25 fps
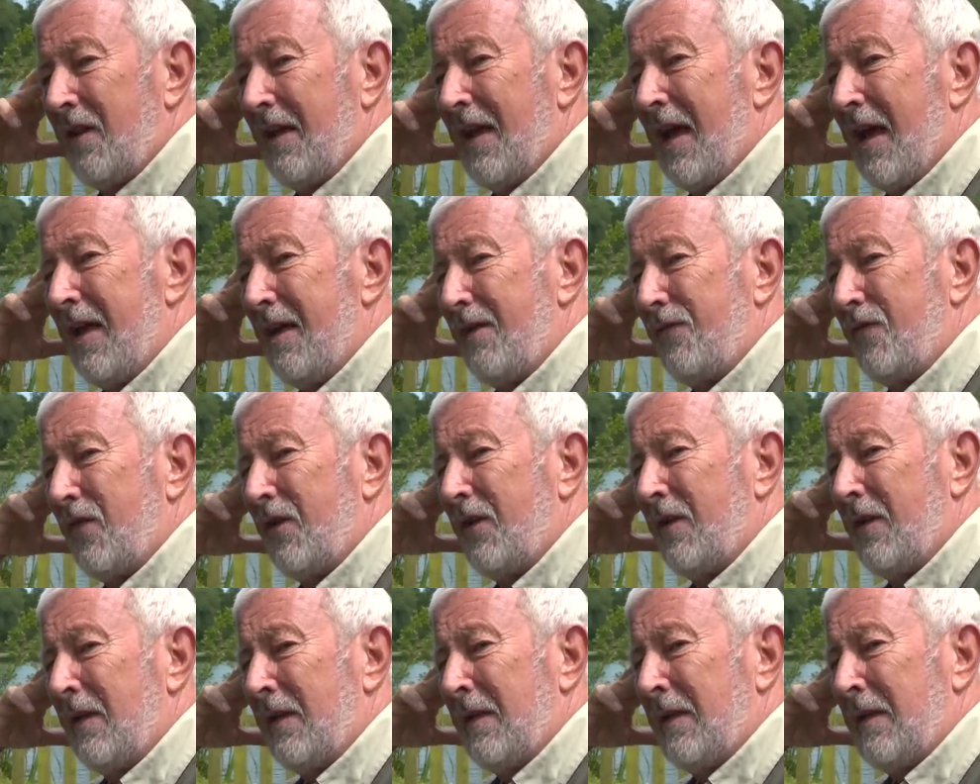the
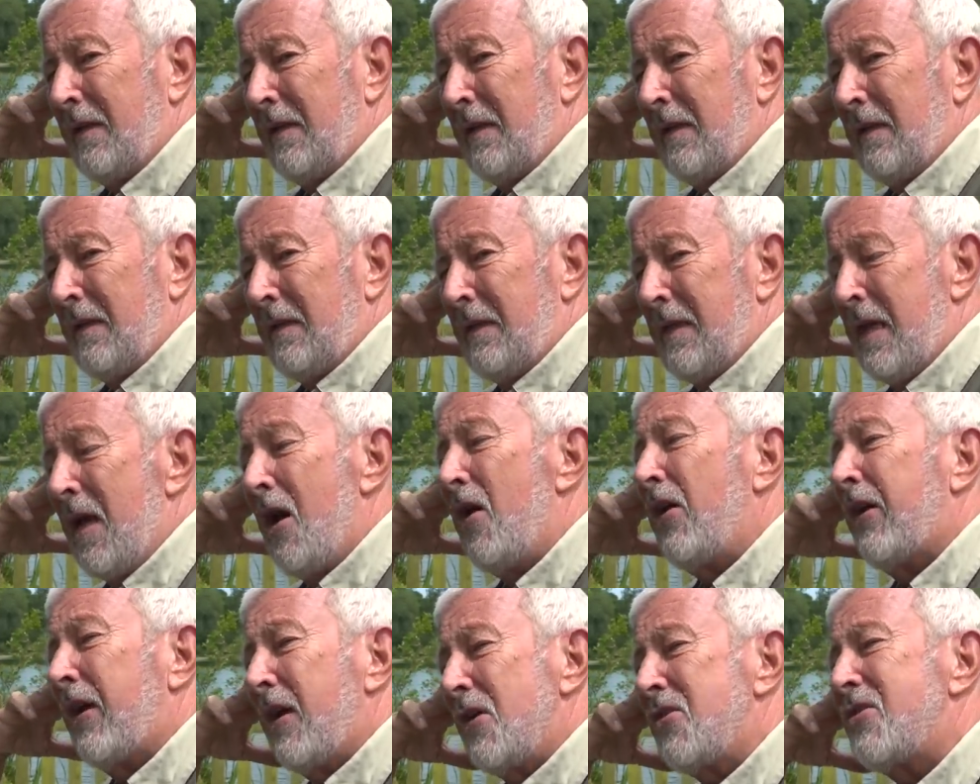Avon
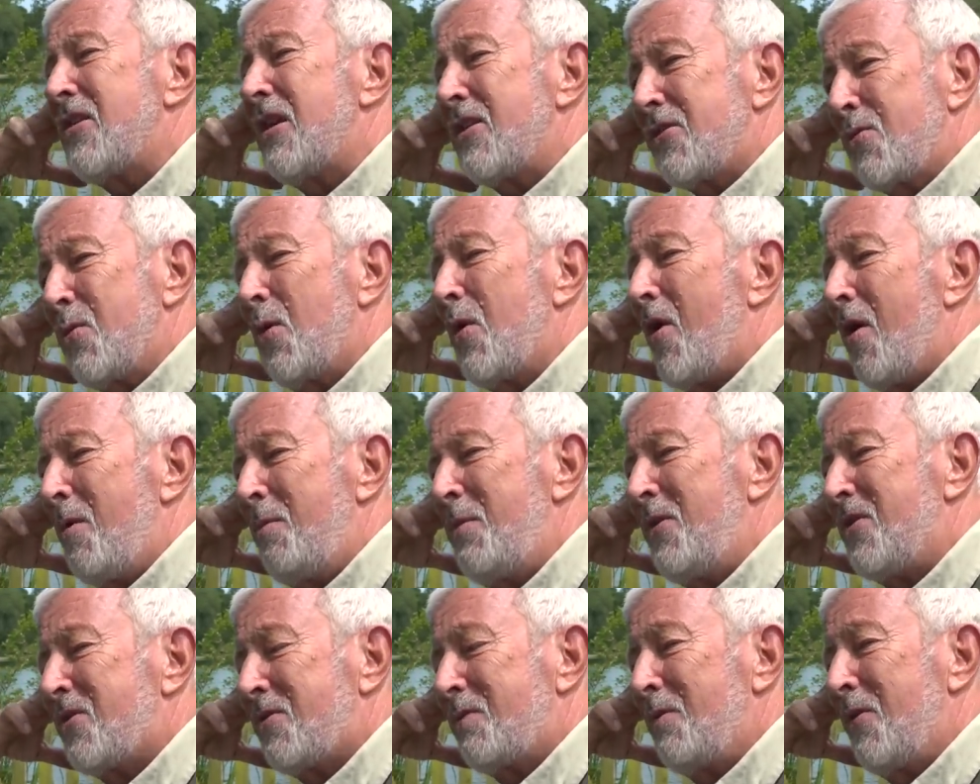yeah, I guess that's what
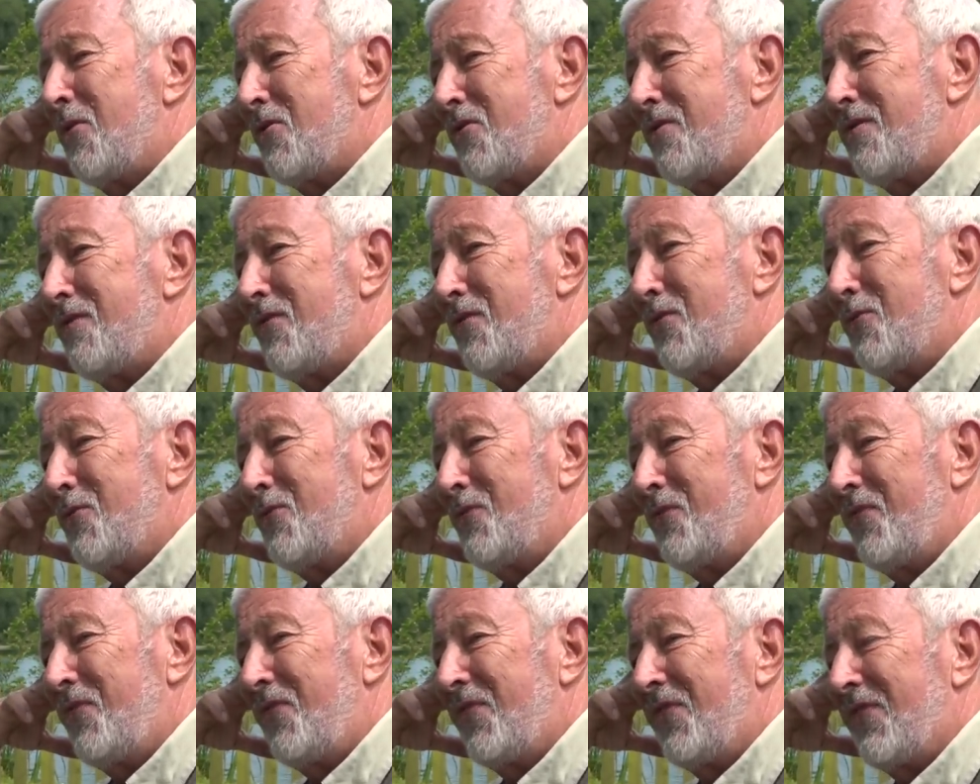I miss most of
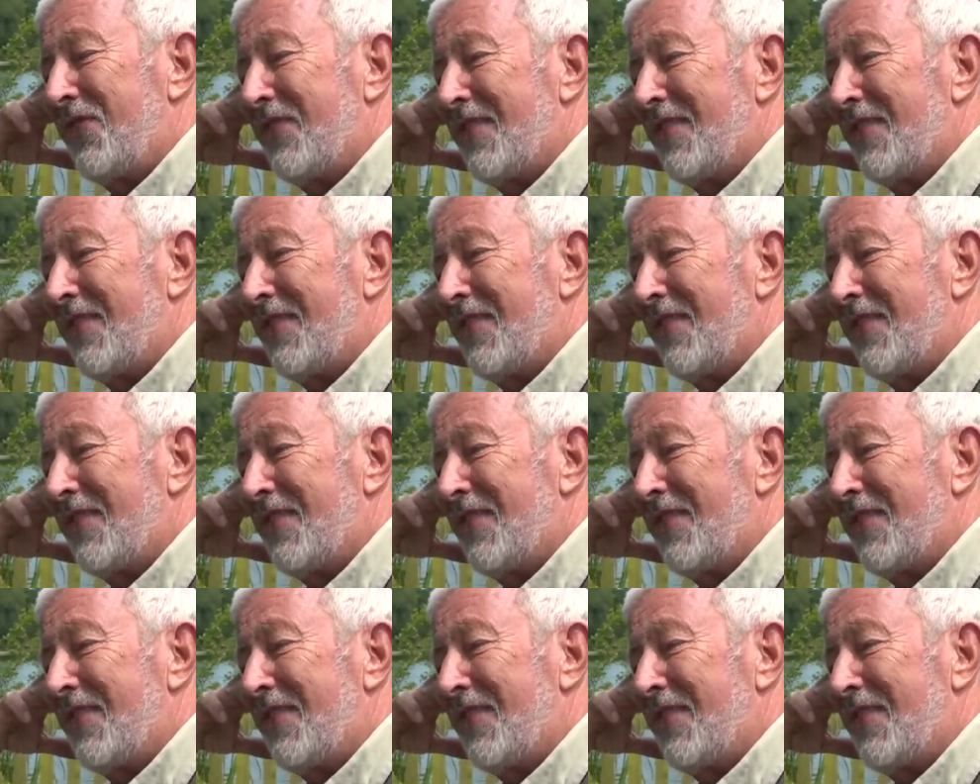all.